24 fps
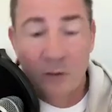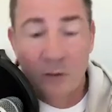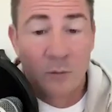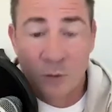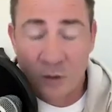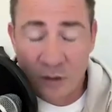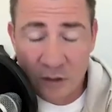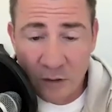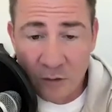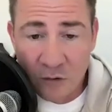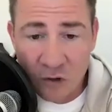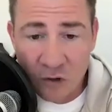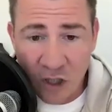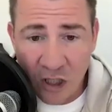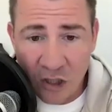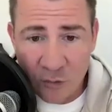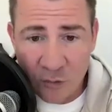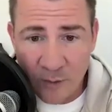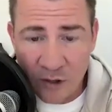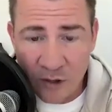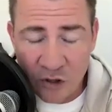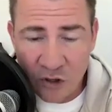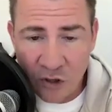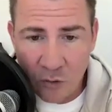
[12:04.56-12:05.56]
you know with no
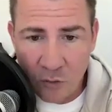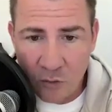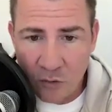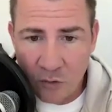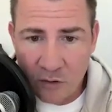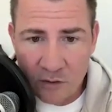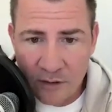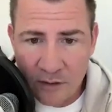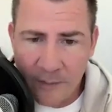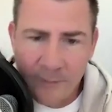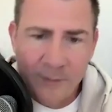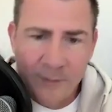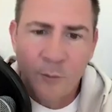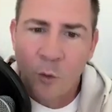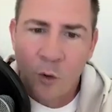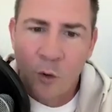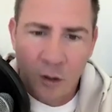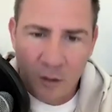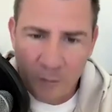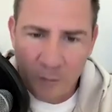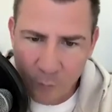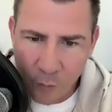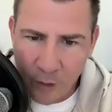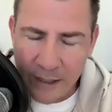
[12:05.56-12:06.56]
judgment just going tell me
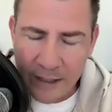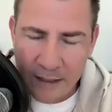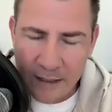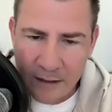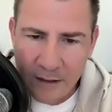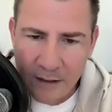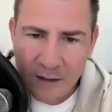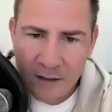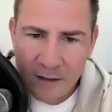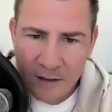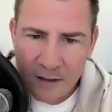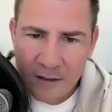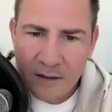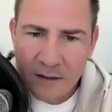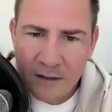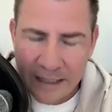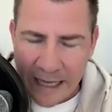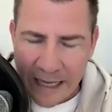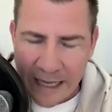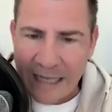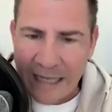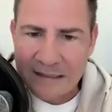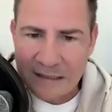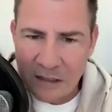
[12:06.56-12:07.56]
more brain
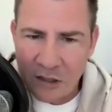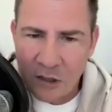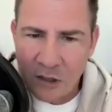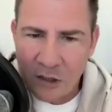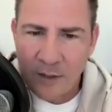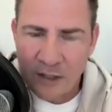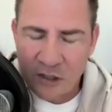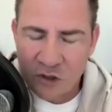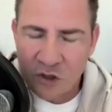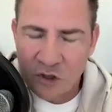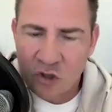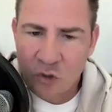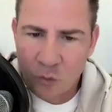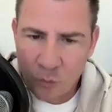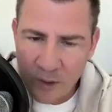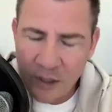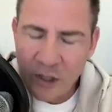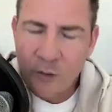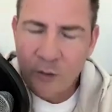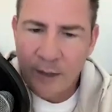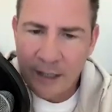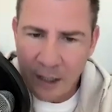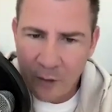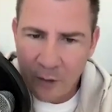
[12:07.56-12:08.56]
like asking the questions
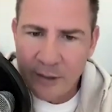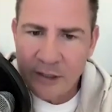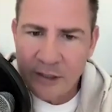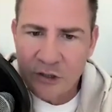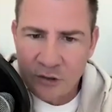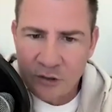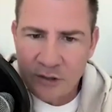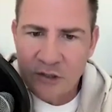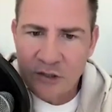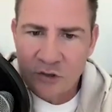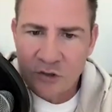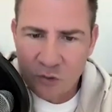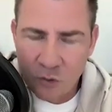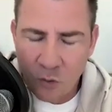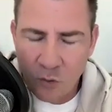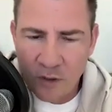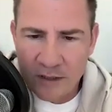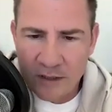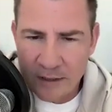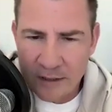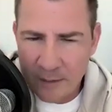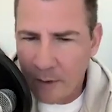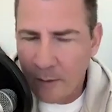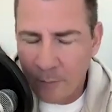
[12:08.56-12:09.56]
when do i go each of these
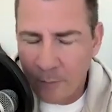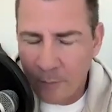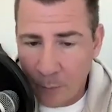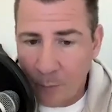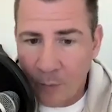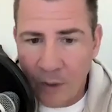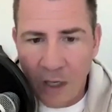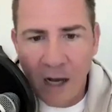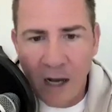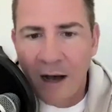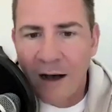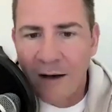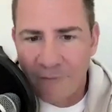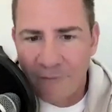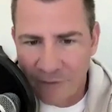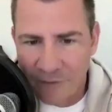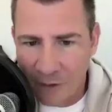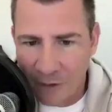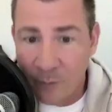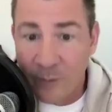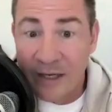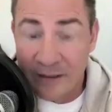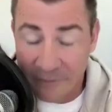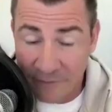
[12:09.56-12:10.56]
stories I'm, I'm,
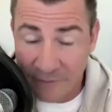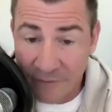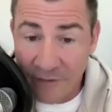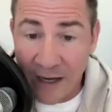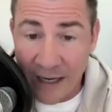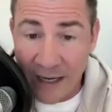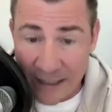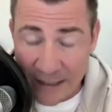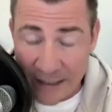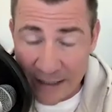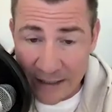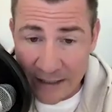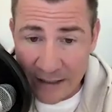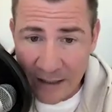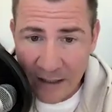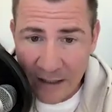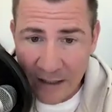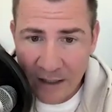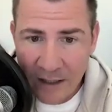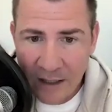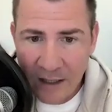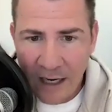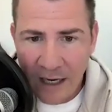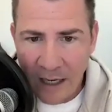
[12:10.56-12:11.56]
confident we can find it
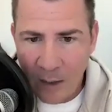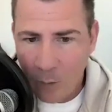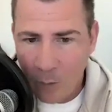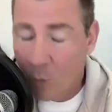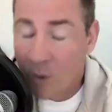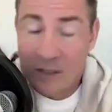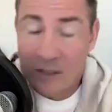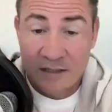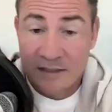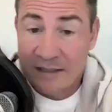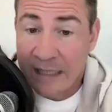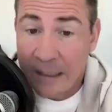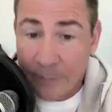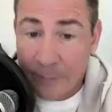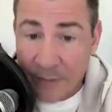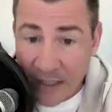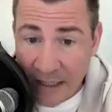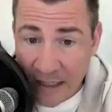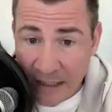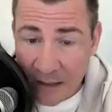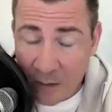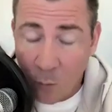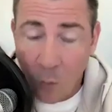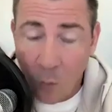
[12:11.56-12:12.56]
and what does that
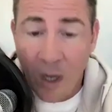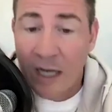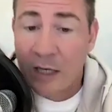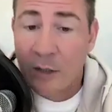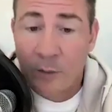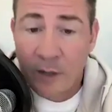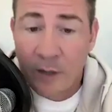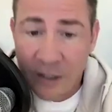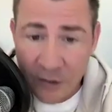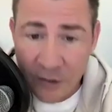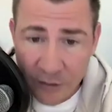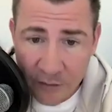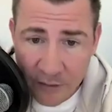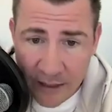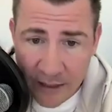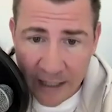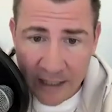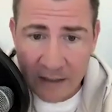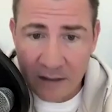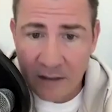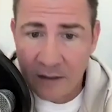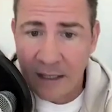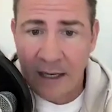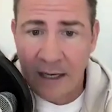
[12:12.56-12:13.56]
mean and why do i do
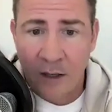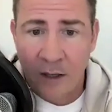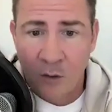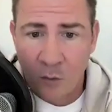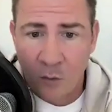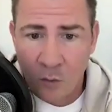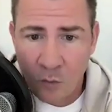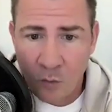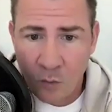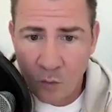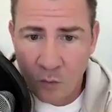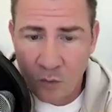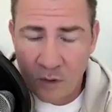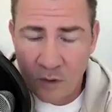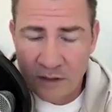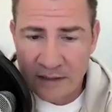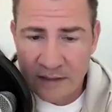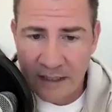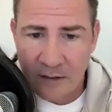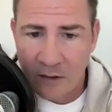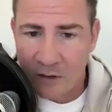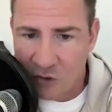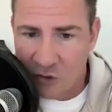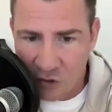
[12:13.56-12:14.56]
that and how
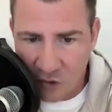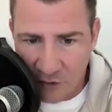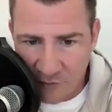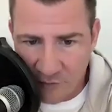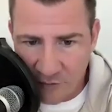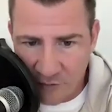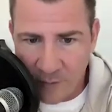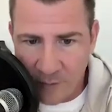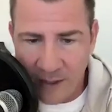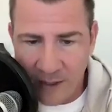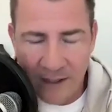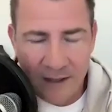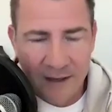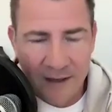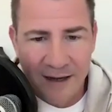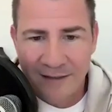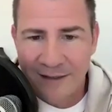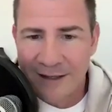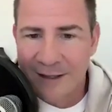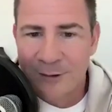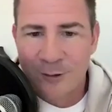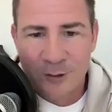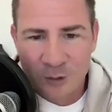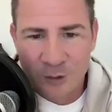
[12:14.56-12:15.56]
is that serving me
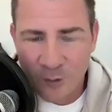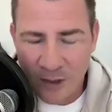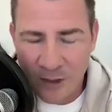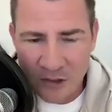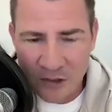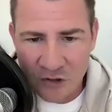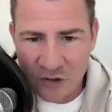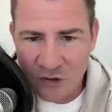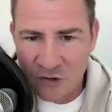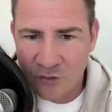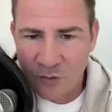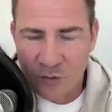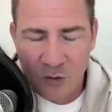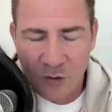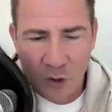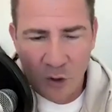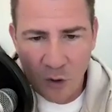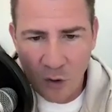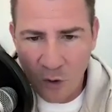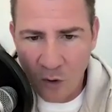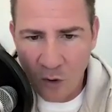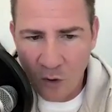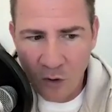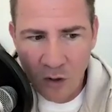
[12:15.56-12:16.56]
i think those questions would
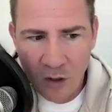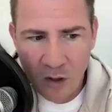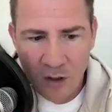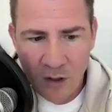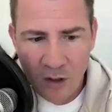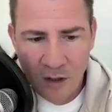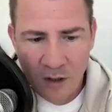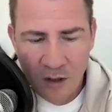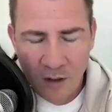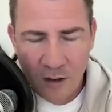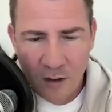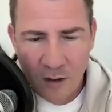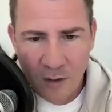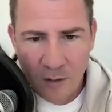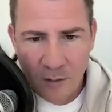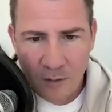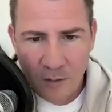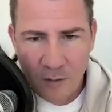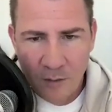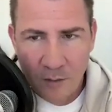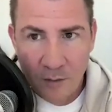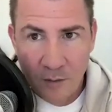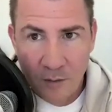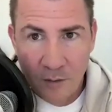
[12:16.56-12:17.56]
all
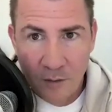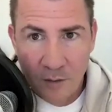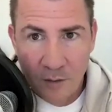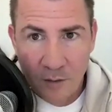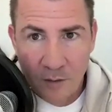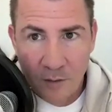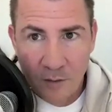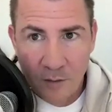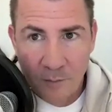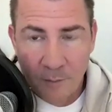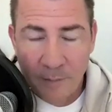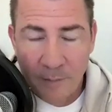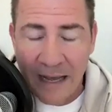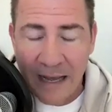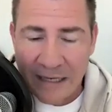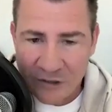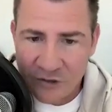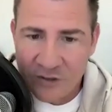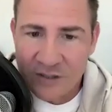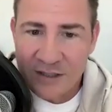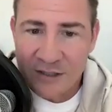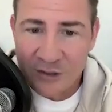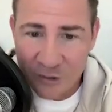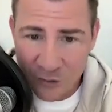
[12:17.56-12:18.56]

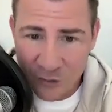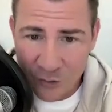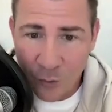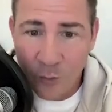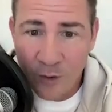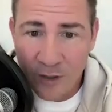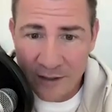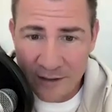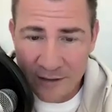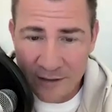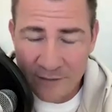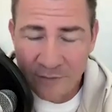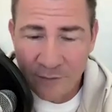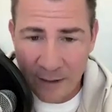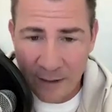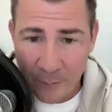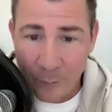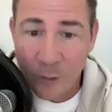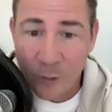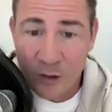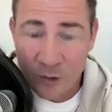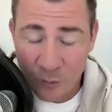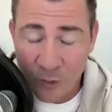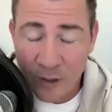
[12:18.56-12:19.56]
match these story
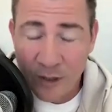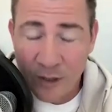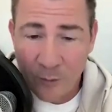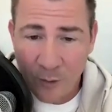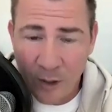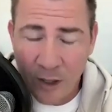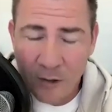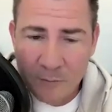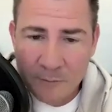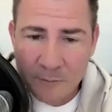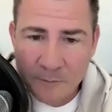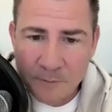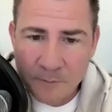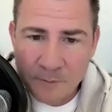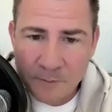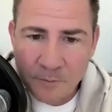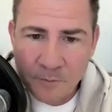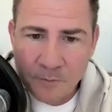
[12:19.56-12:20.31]
frameworks pretty well